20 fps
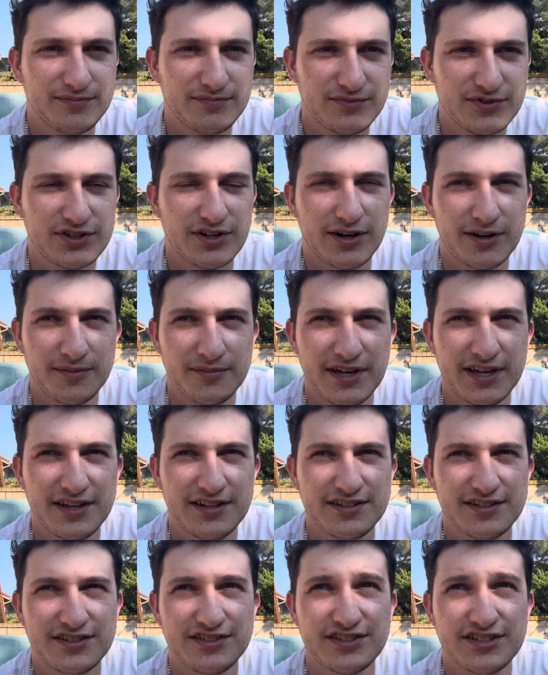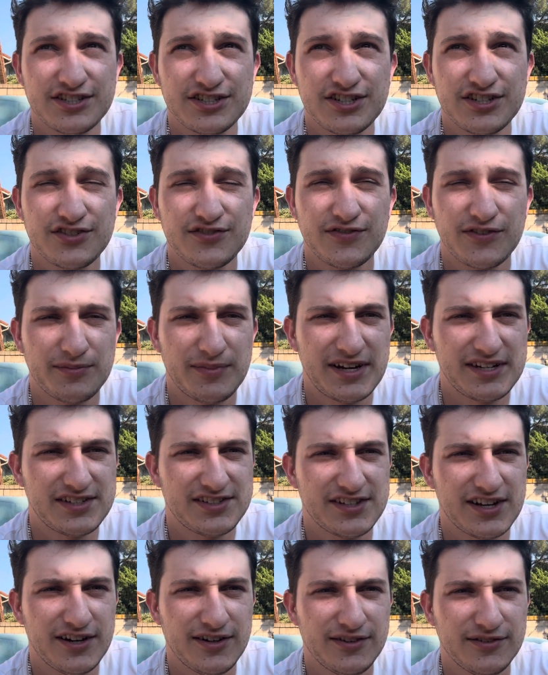start making decisions for
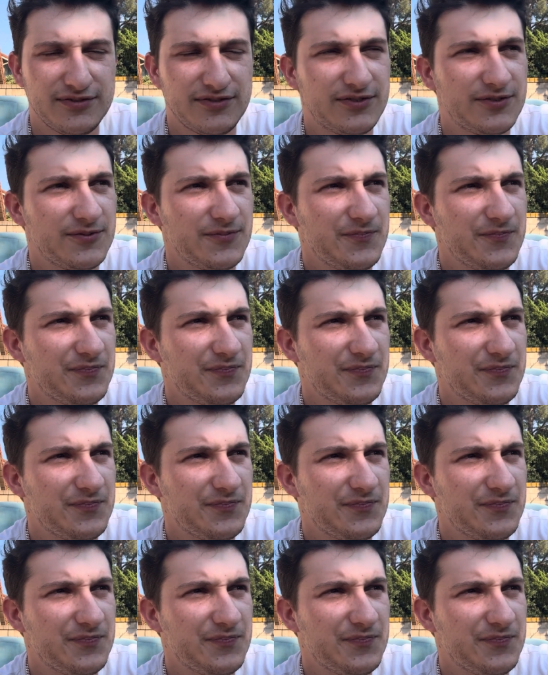myself